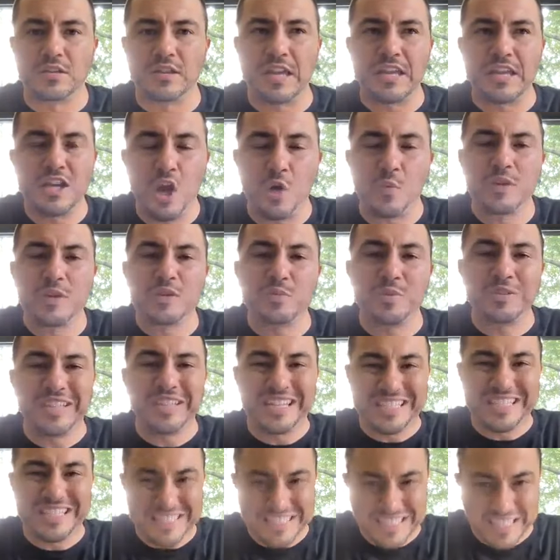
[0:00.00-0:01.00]
They know it when
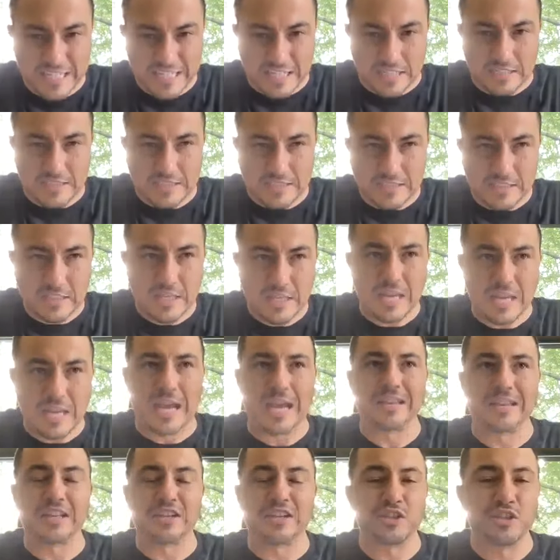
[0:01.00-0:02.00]
they see it."
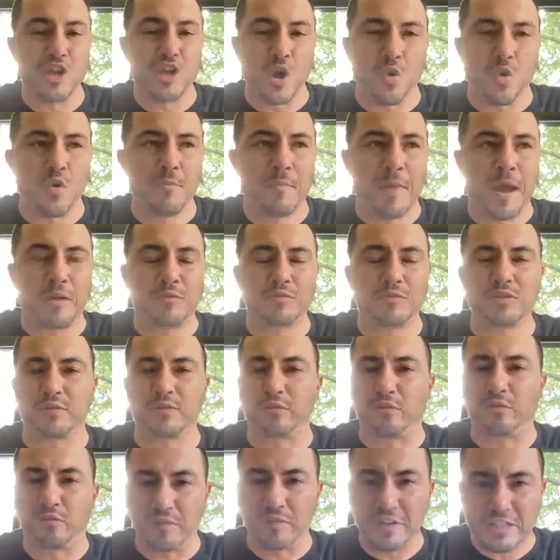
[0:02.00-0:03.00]
And there's no amount
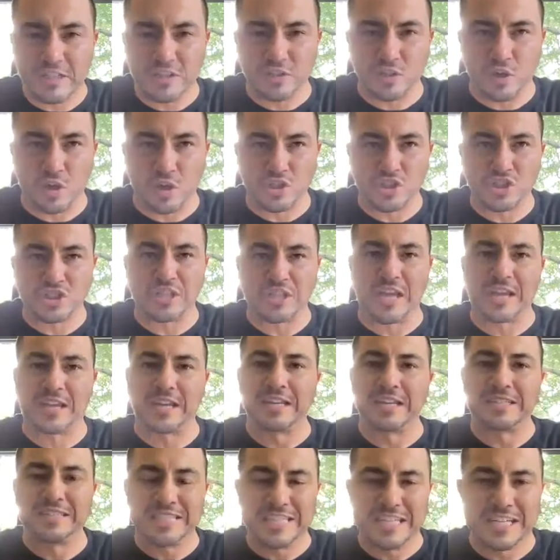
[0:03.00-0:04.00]
of research that
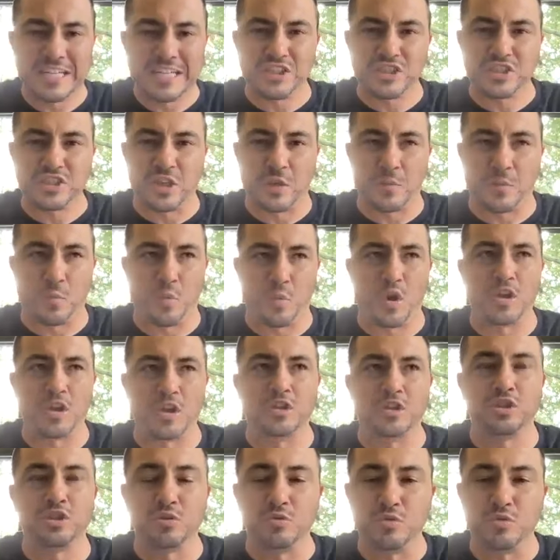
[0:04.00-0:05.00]
can teach
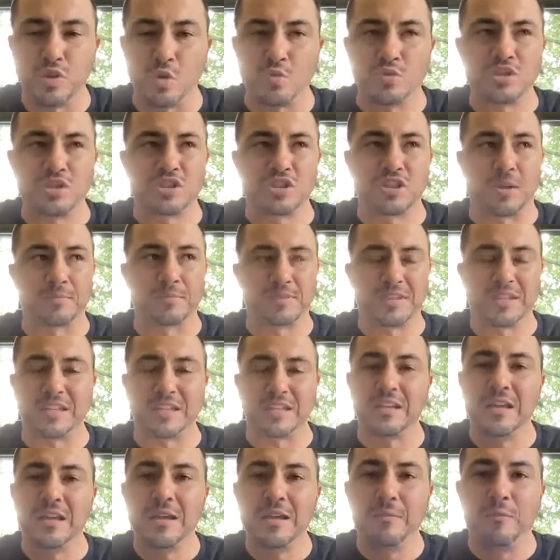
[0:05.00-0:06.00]
someone to know
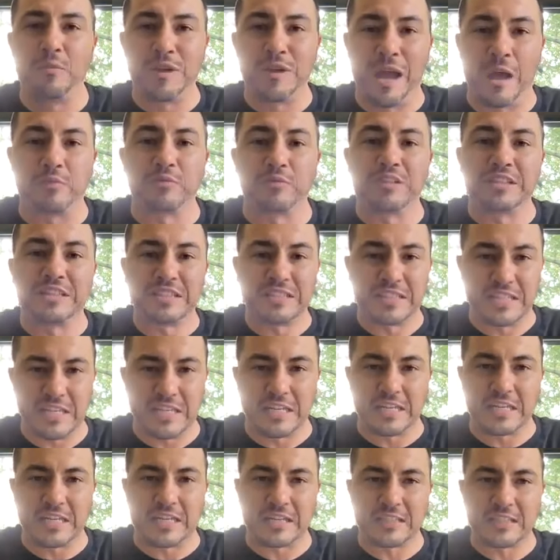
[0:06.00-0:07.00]
something without
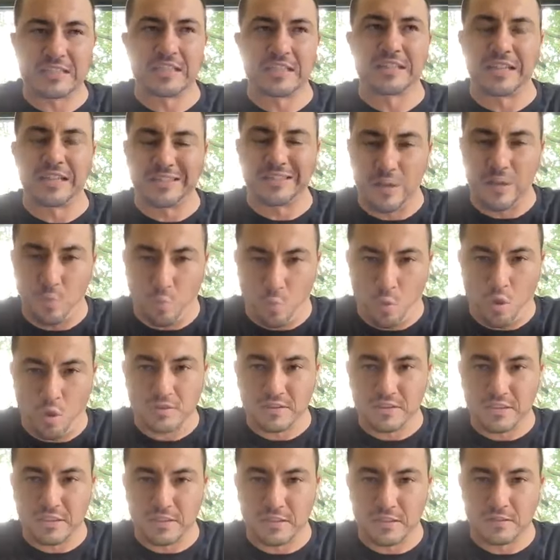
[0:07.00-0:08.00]
seeing it that they
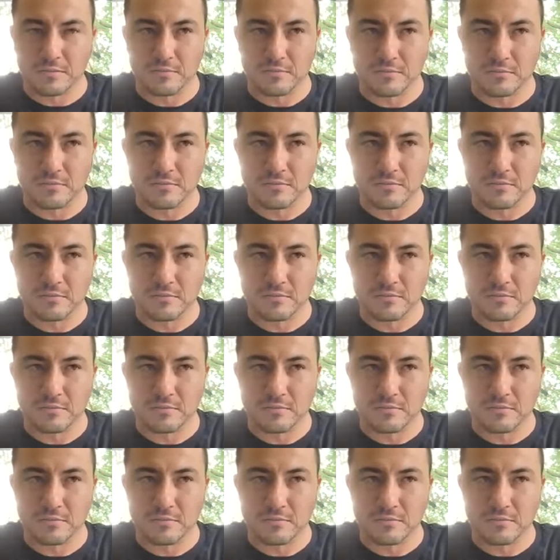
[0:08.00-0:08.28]
wanted.